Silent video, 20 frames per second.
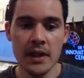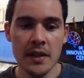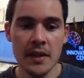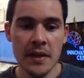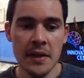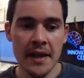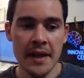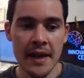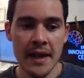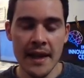
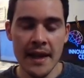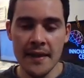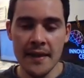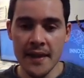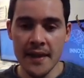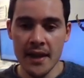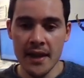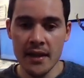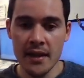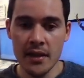activate
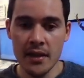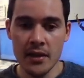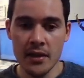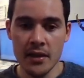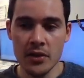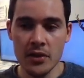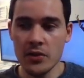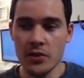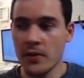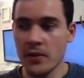Crazy
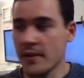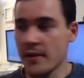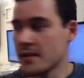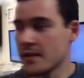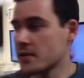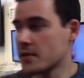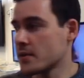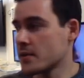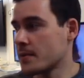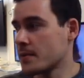Swarm
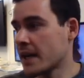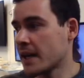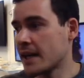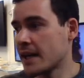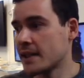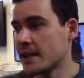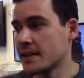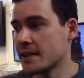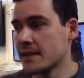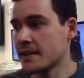
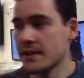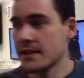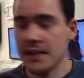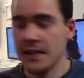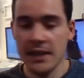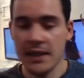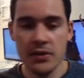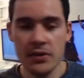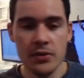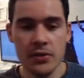and
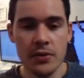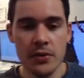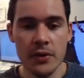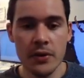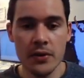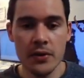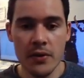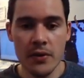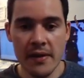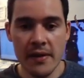then
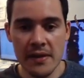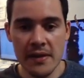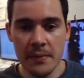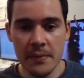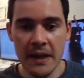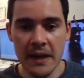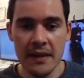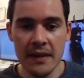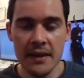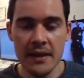use it to
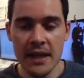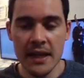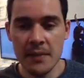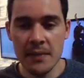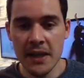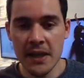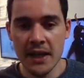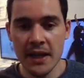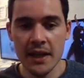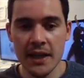
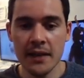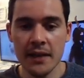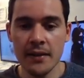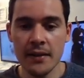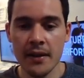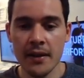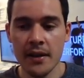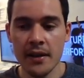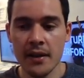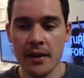pilot
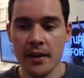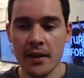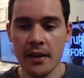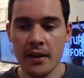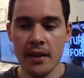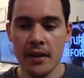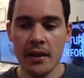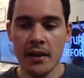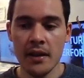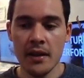each drone
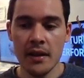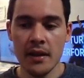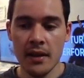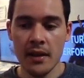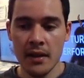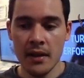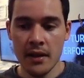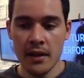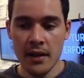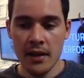using the
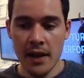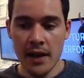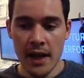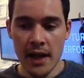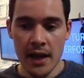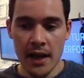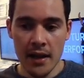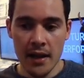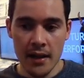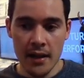Python
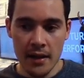API.